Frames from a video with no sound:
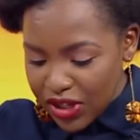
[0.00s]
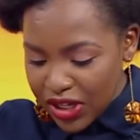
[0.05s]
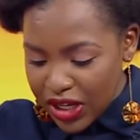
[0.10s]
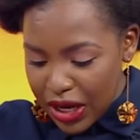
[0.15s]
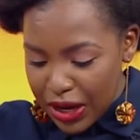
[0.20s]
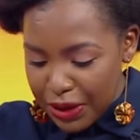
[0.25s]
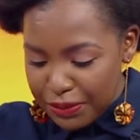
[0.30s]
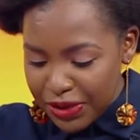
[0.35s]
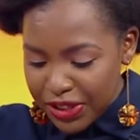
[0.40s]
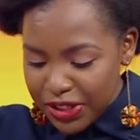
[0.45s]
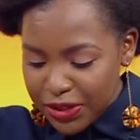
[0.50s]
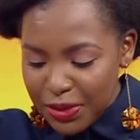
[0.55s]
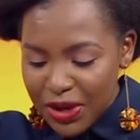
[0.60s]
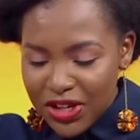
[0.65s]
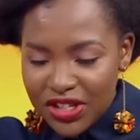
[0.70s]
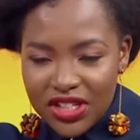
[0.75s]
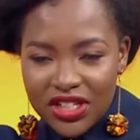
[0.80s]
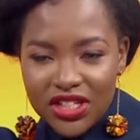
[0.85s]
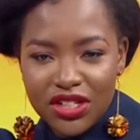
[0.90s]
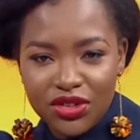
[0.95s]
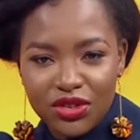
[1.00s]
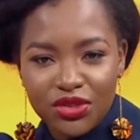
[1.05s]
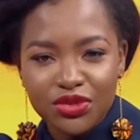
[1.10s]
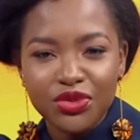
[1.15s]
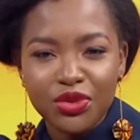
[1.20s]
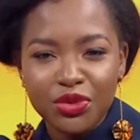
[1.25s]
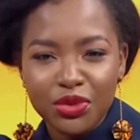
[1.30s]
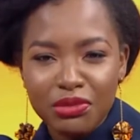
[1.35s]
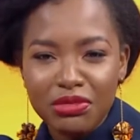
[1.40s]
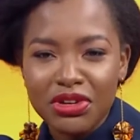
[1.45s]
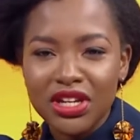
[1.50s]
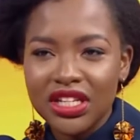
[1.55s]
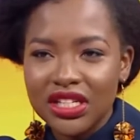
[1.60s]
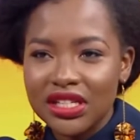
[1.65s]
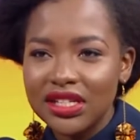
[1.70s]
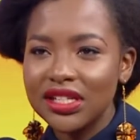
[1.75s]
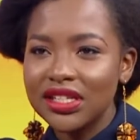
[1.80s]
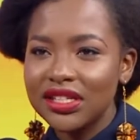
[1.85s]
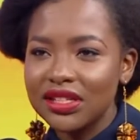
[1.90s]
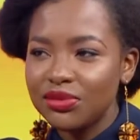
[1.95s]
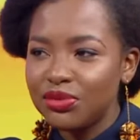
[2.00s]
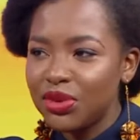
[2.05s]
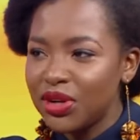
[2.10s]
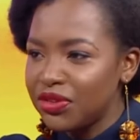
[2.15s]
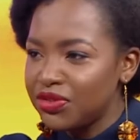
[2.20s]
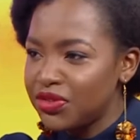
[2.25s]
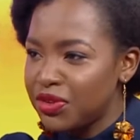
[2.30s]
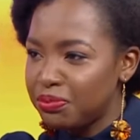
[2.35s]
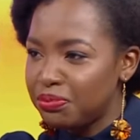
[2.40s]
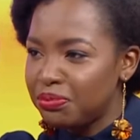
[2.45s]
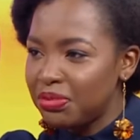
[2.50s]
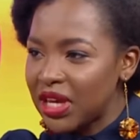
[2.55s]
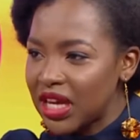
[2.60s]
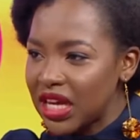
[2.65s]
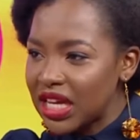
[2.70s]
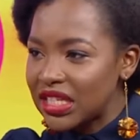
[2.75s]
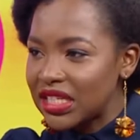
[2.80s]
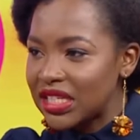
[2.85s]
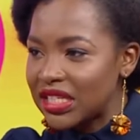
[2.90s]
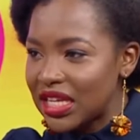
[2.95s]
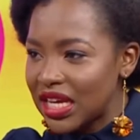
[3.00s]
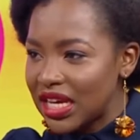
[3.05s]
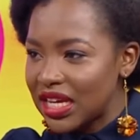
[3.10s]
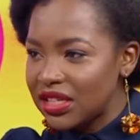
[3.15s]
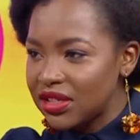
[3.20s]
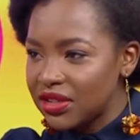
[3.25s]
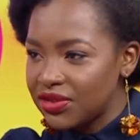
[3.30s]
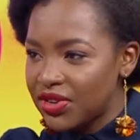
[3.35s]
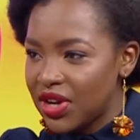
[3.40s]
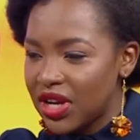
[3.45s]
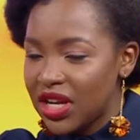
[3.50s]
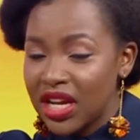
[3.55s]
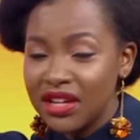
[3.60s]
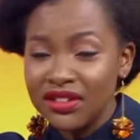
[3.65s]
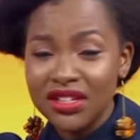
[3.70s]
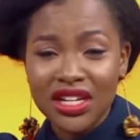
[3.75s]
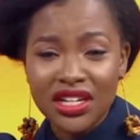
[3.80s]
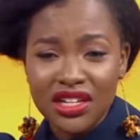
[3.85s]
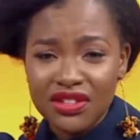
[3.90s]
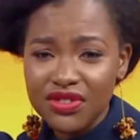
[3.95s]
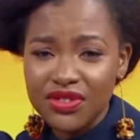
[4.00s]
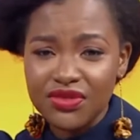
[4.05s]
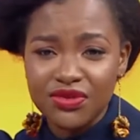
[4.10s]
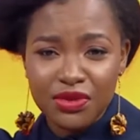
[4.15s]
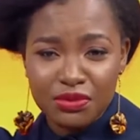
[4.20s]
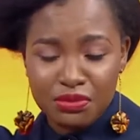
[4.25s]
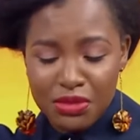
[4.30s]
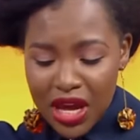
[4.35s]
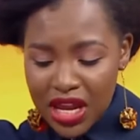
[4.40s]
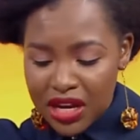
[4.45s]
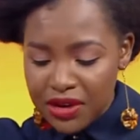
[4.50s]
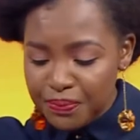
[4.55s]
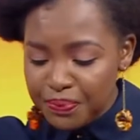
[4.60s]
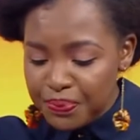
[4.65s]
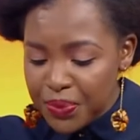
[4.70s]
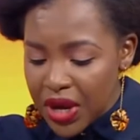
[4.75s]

Especially, you know, for women, it's one of the biggest days of our lives, and even for men.